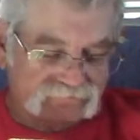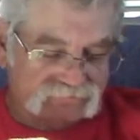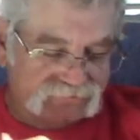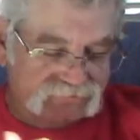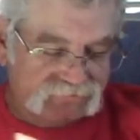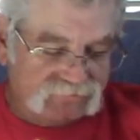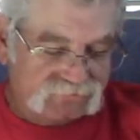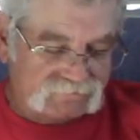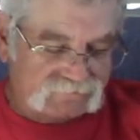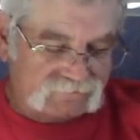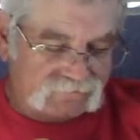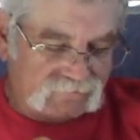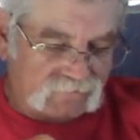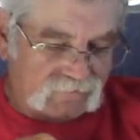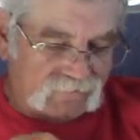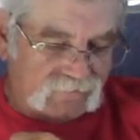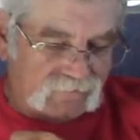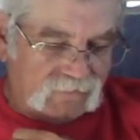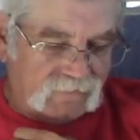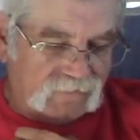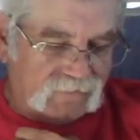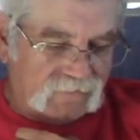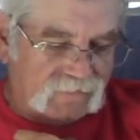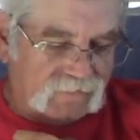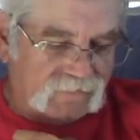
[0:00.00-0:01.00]

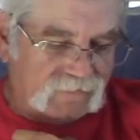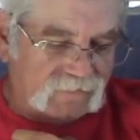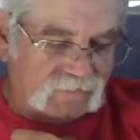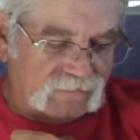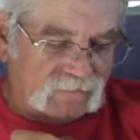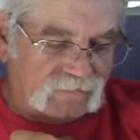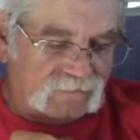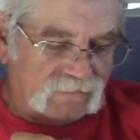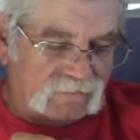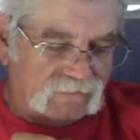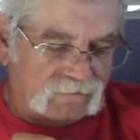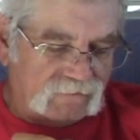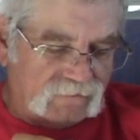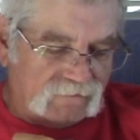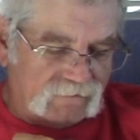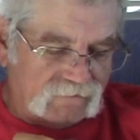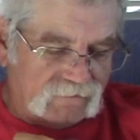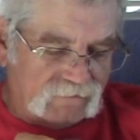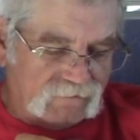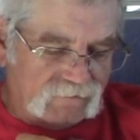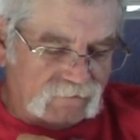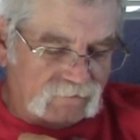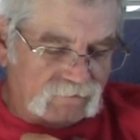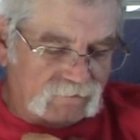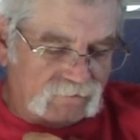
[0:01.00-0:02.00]

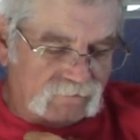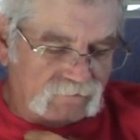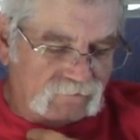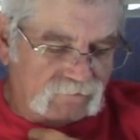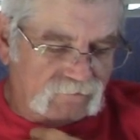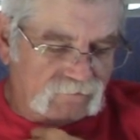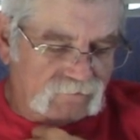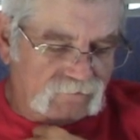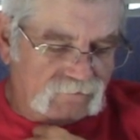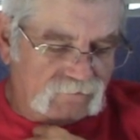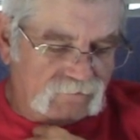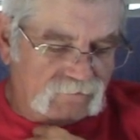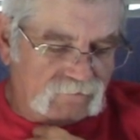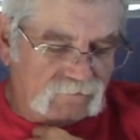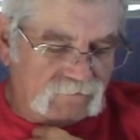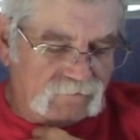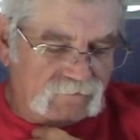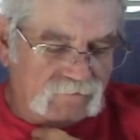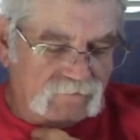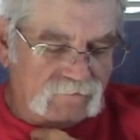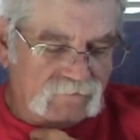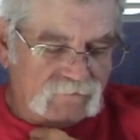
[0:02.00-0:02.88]
The person shown says nothing.